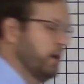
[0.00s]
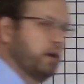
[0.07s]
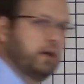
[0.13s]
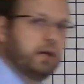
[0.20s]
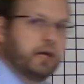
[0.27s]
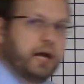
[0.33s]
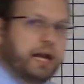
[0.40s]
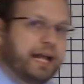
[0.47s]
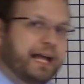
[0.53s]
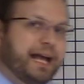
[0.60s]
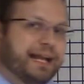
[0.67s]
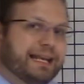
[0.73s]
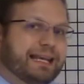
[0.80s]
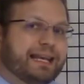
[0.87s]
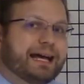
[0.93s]
And I
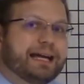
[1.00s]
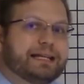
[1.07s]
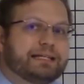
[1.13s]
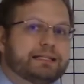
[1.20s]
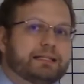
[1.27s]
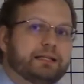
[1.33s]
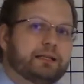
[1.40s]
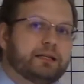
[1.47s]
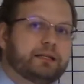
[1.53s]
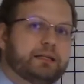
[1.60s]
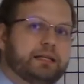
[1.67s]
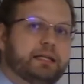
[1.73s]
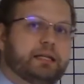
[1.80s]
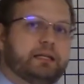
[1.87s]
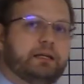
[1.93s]
got nice
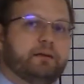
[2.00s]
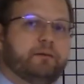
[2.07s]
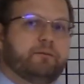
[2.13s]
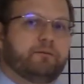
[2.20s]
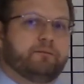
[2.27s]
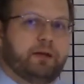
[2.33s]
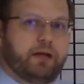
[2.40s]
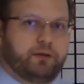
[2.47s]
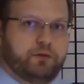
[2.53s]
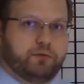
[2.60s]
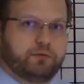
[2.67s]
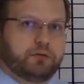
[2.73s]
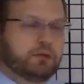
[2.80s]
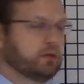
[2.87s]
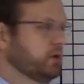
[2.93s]
clean
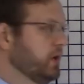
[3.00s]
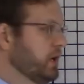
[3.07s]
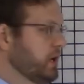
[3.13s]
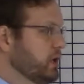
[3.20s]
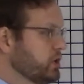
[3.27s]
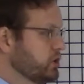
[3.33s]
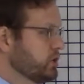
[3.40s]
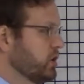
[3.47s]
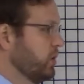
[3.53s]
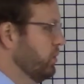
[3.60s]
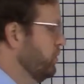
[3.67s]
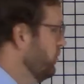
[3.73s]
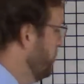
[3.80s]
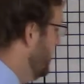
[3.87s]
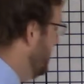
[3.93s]
values. So what I